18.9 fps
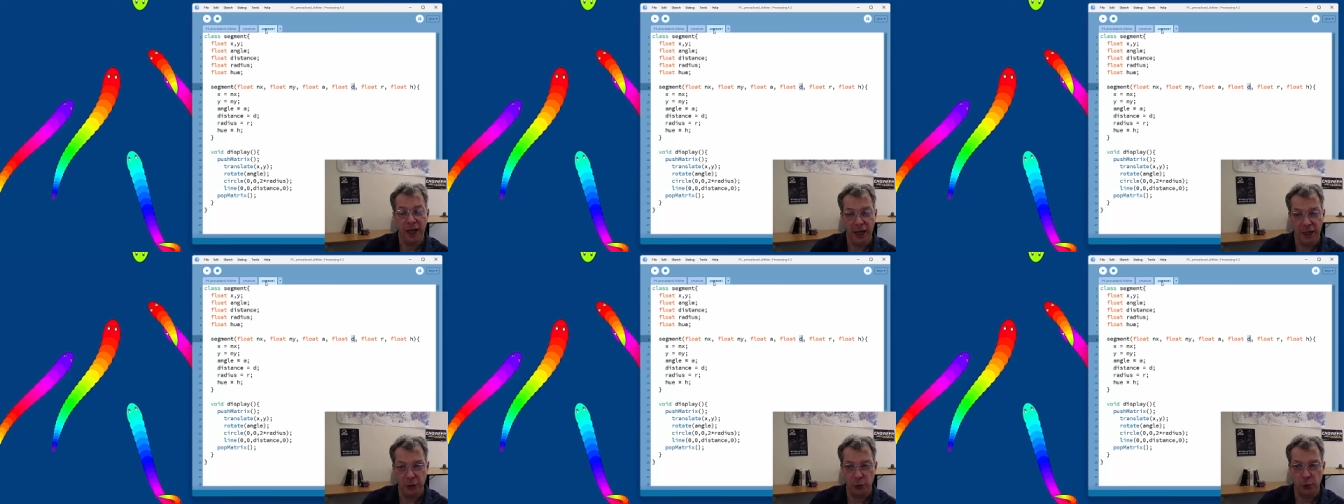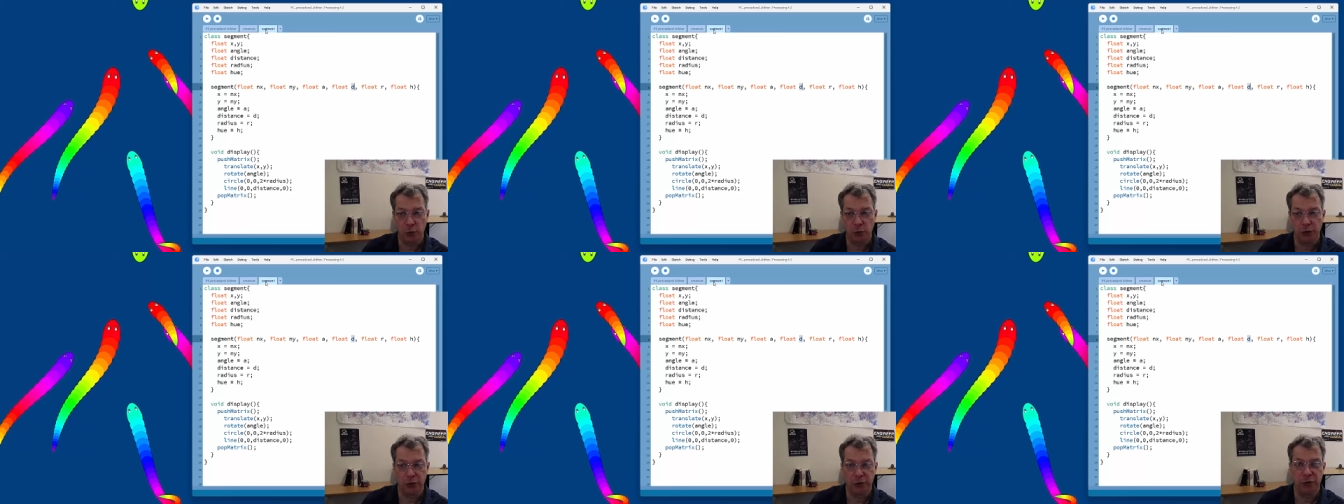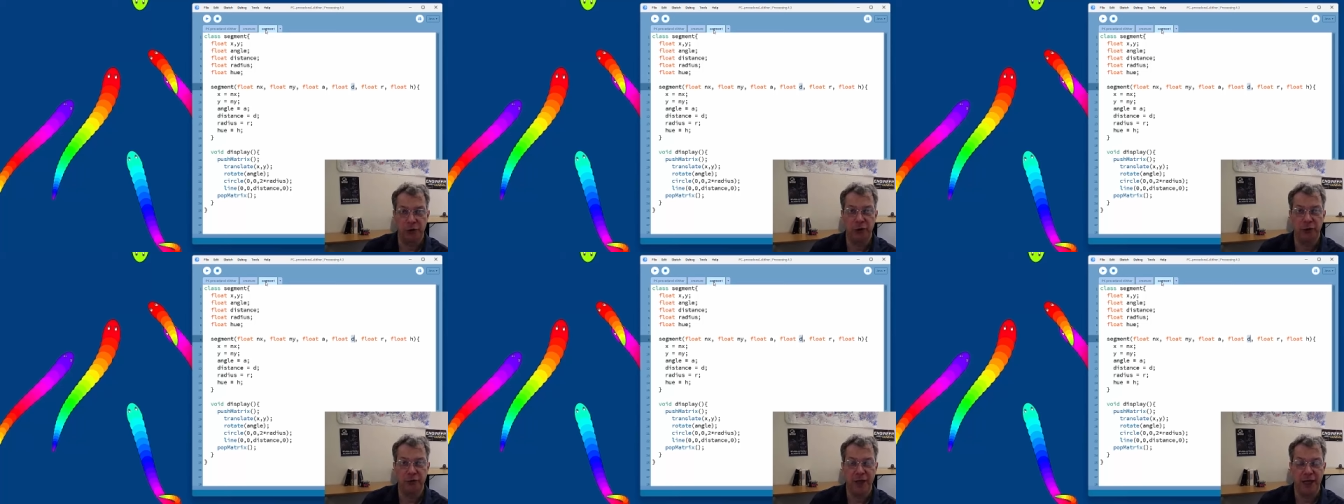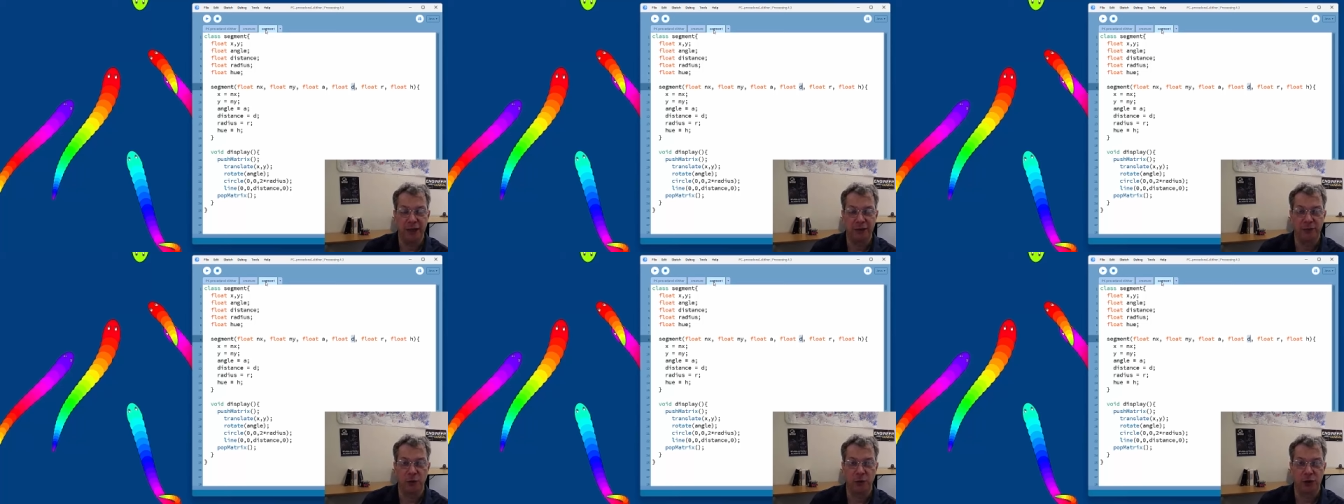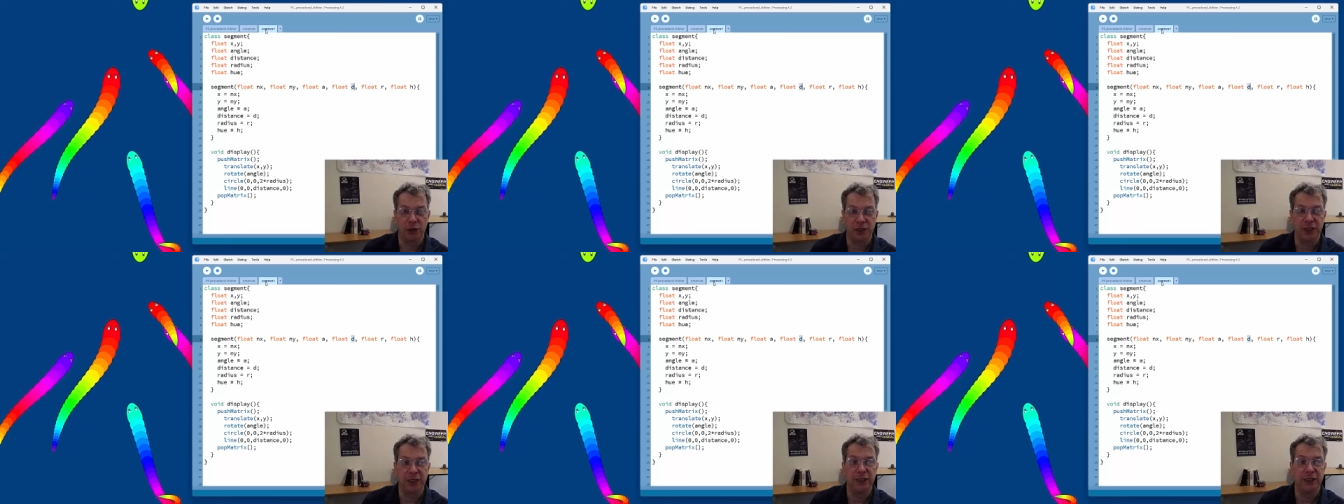And in order to do that, of
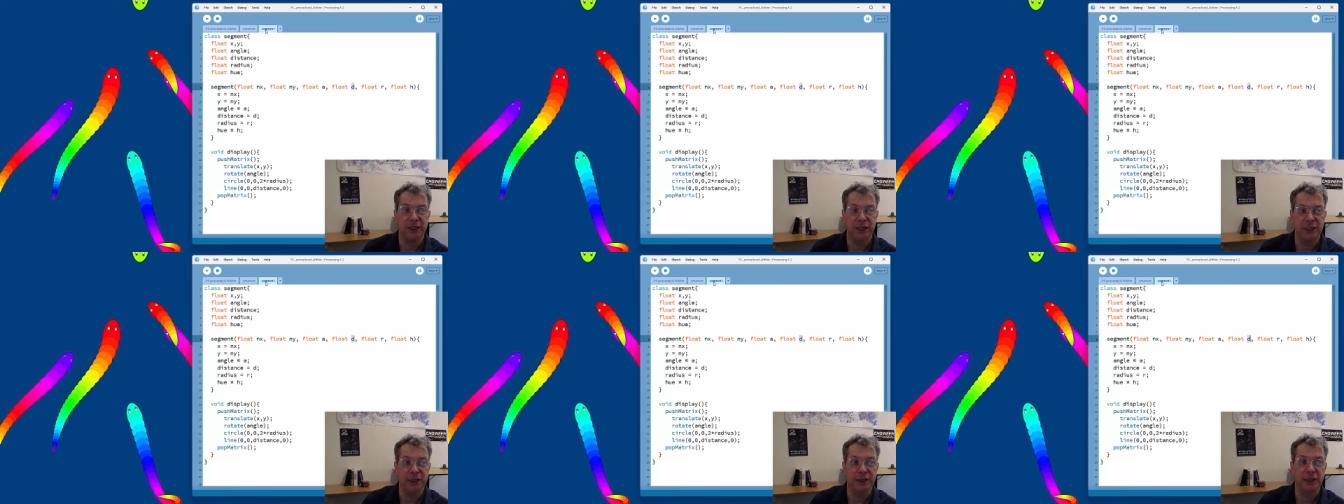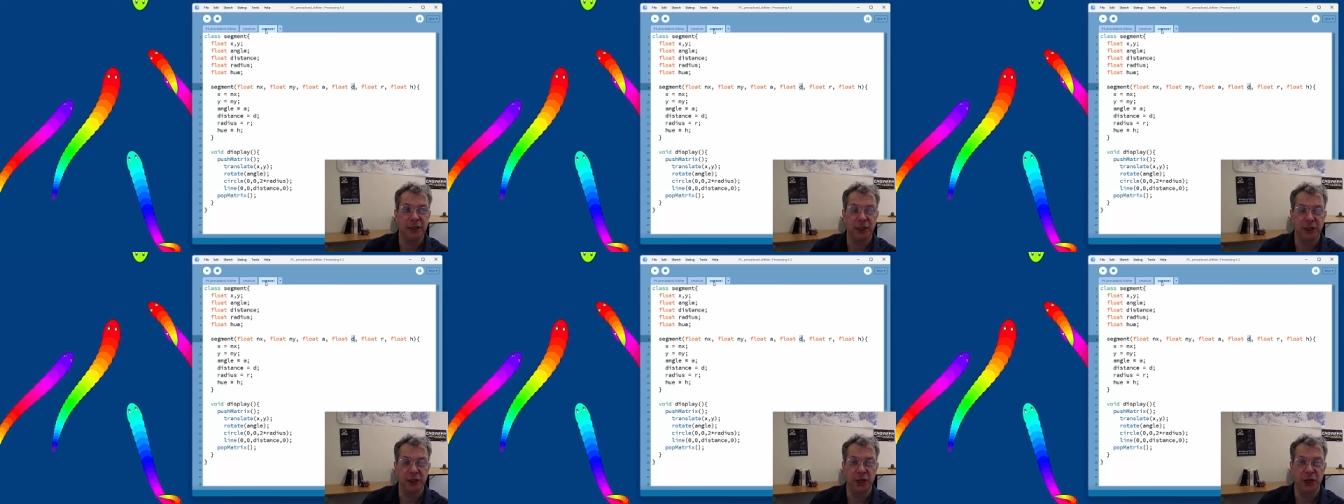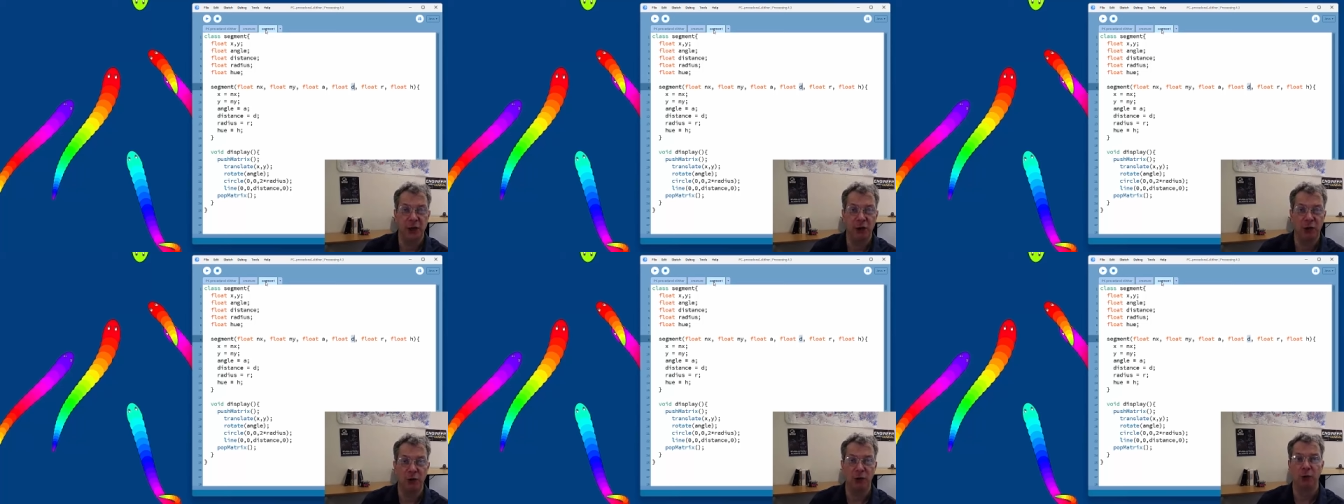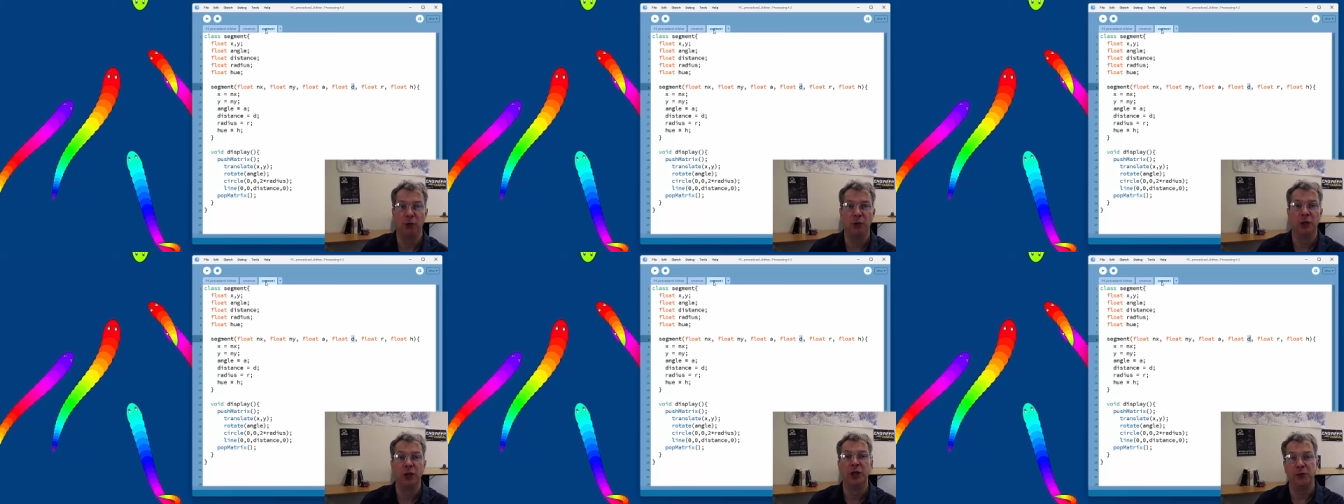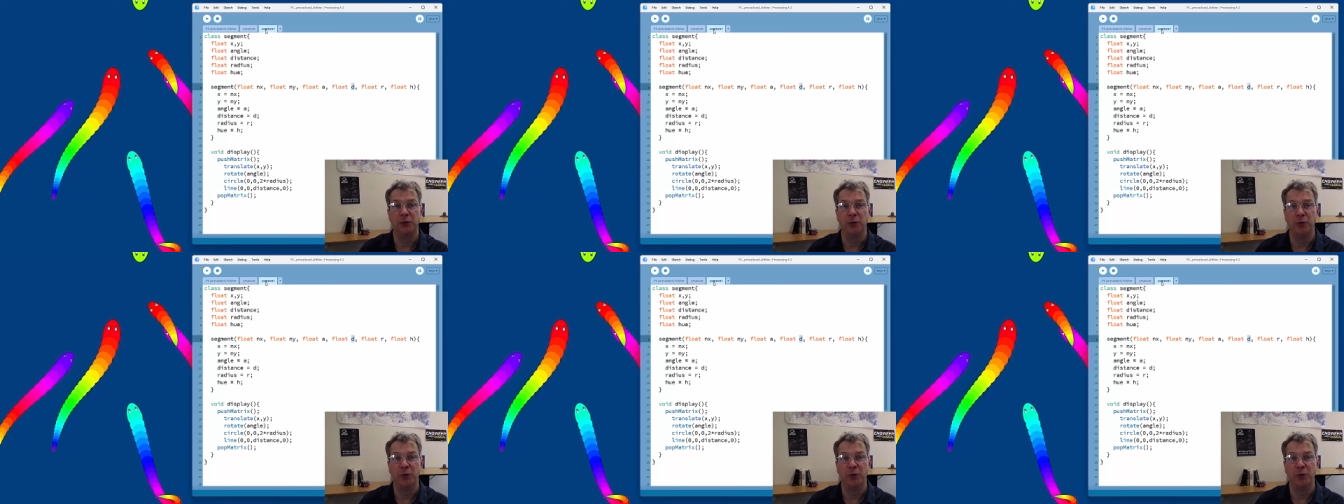course, it needs to know